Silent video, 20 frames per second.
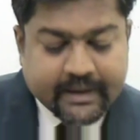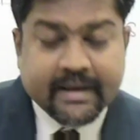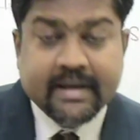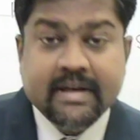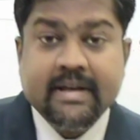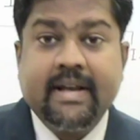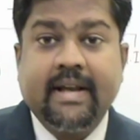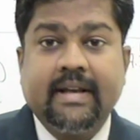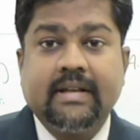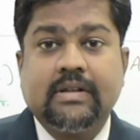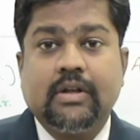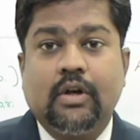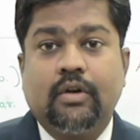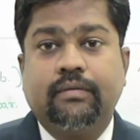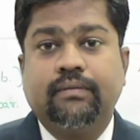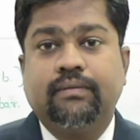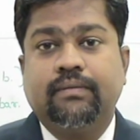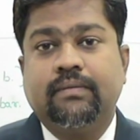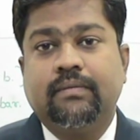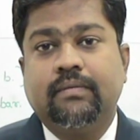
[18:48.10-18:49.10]
in case
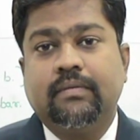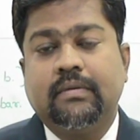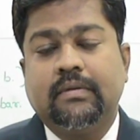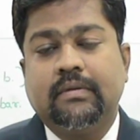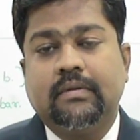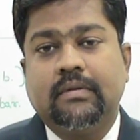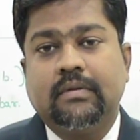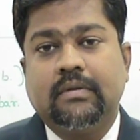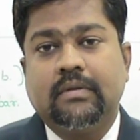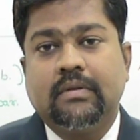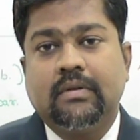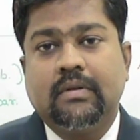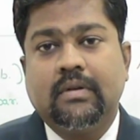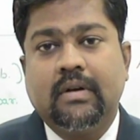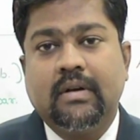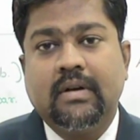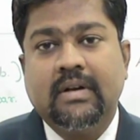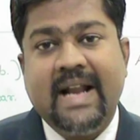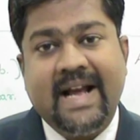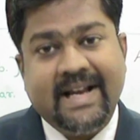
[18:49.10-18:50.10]
of
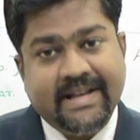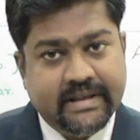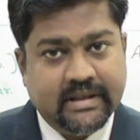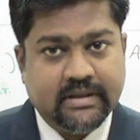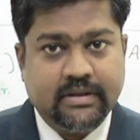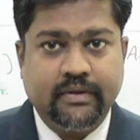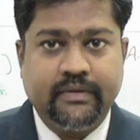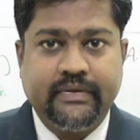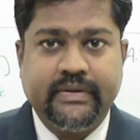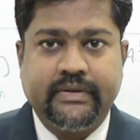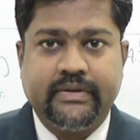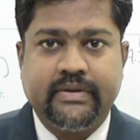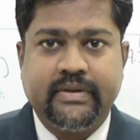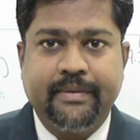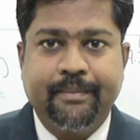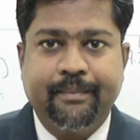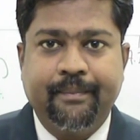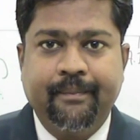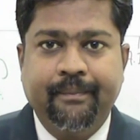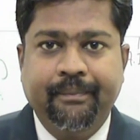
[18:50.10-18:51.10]
digestive
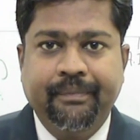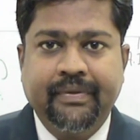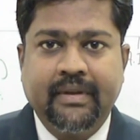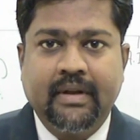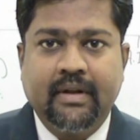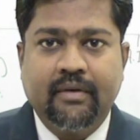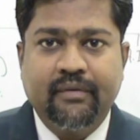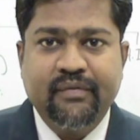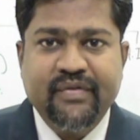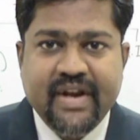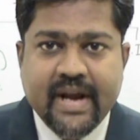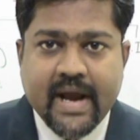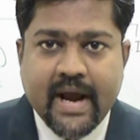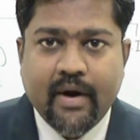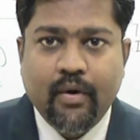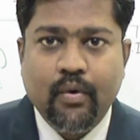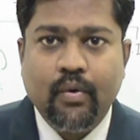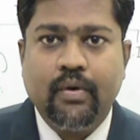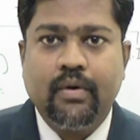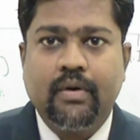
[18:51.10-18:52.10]
system, we
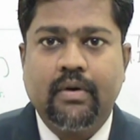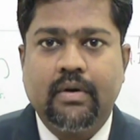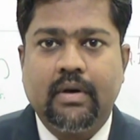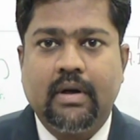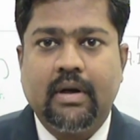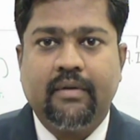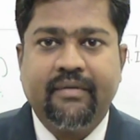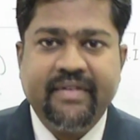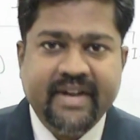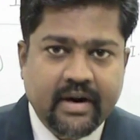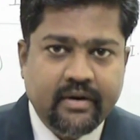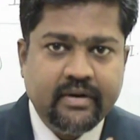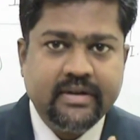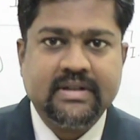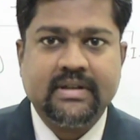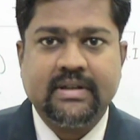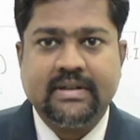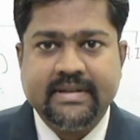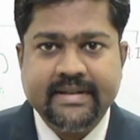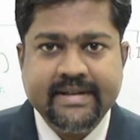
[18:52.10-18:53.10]
have
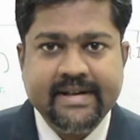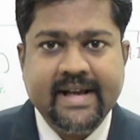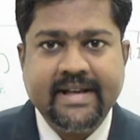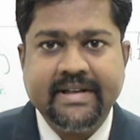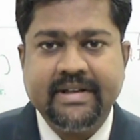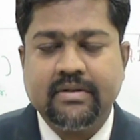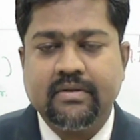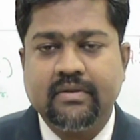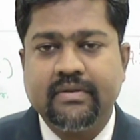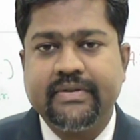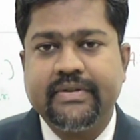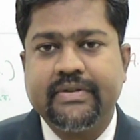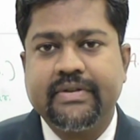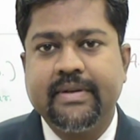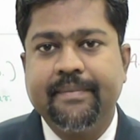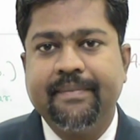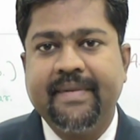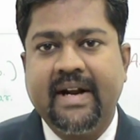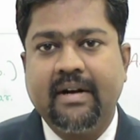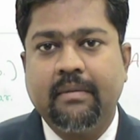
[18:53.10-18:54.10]
discussed in digestive
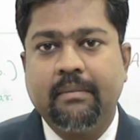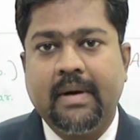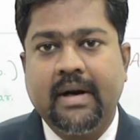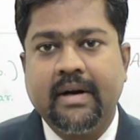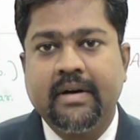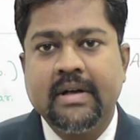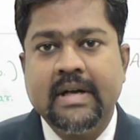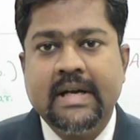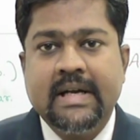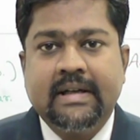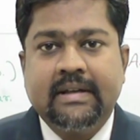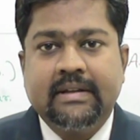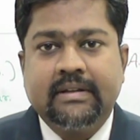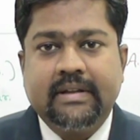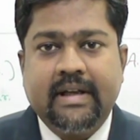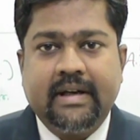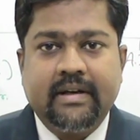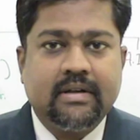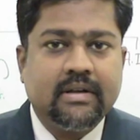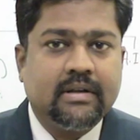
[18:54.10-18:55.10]
system that part,
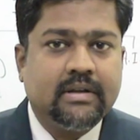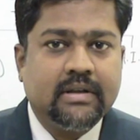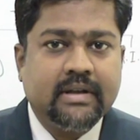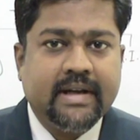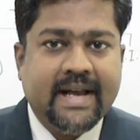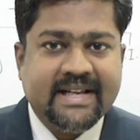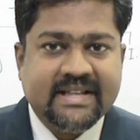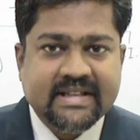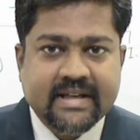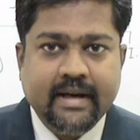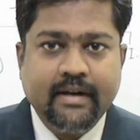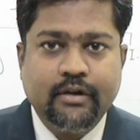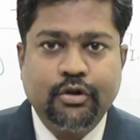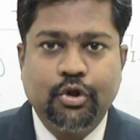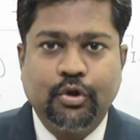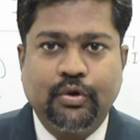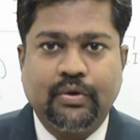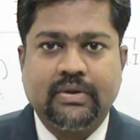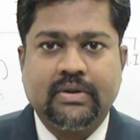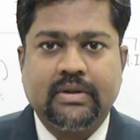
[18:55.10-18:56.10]
that gastric
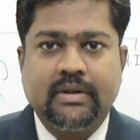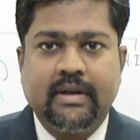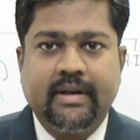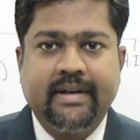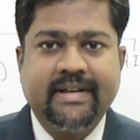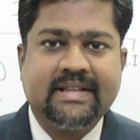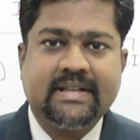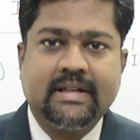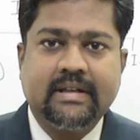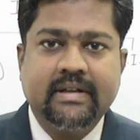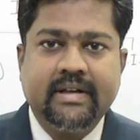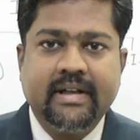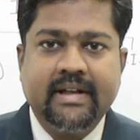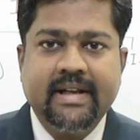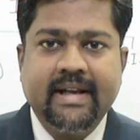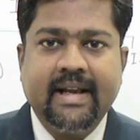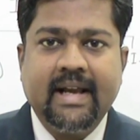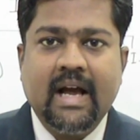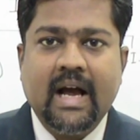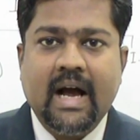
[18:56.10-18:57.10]
juice is
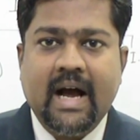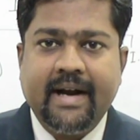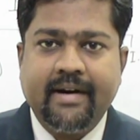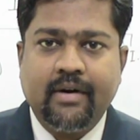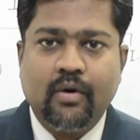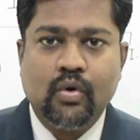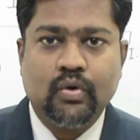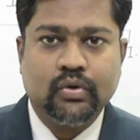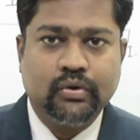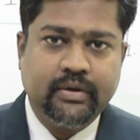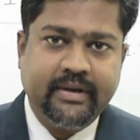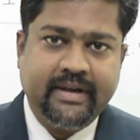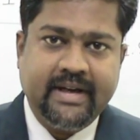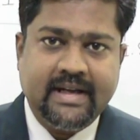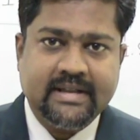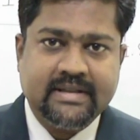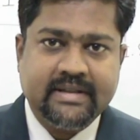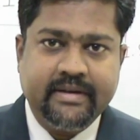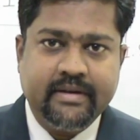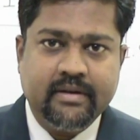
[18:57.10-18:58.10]
containing hydrochloric
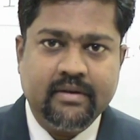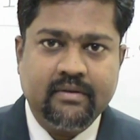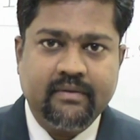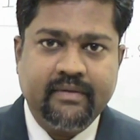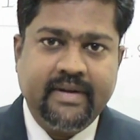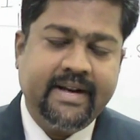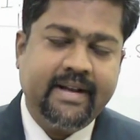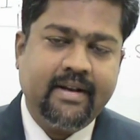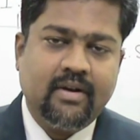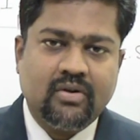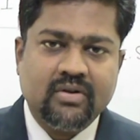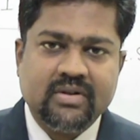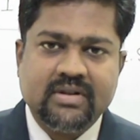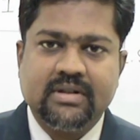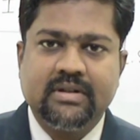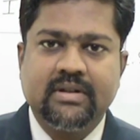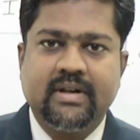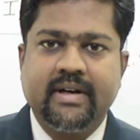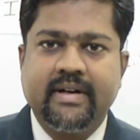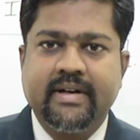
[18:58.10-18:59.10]
acid, very
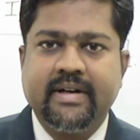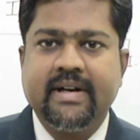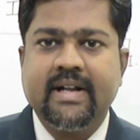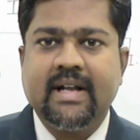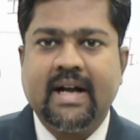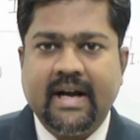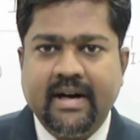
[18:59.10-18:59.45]
concentrated